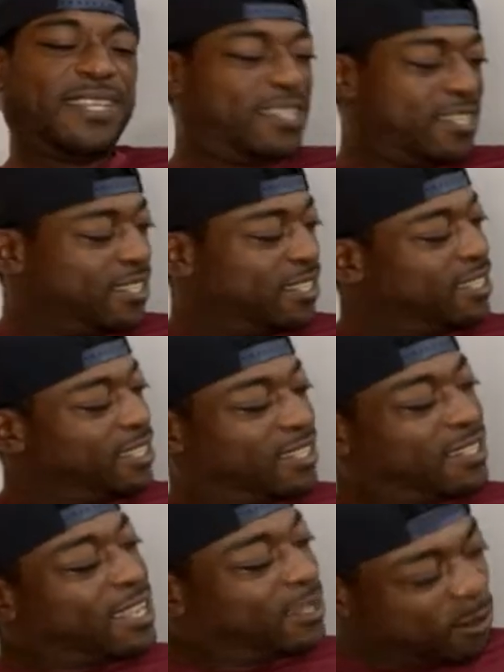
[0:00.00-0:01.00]
And look,
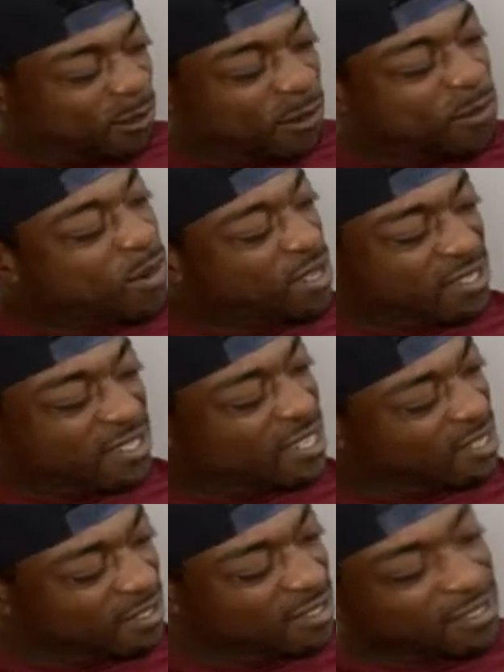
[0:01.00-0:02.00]
that goes for brothers
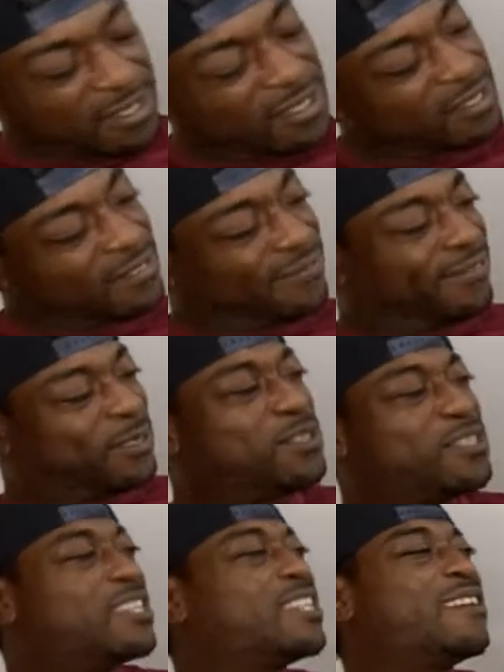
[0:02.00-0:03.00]
and sisters.
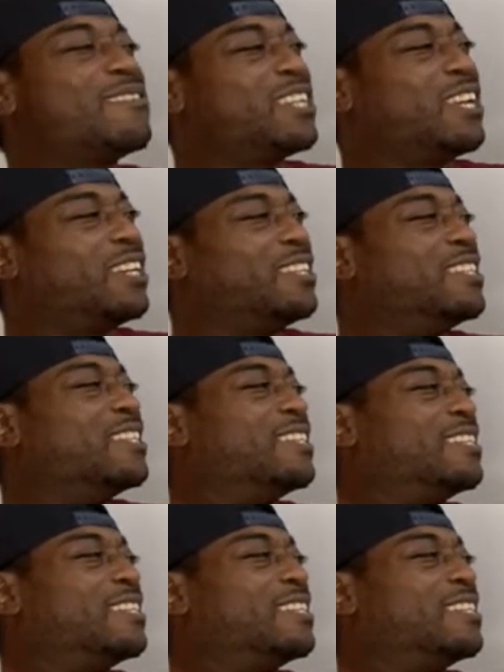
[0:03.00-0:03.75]
You see it every day.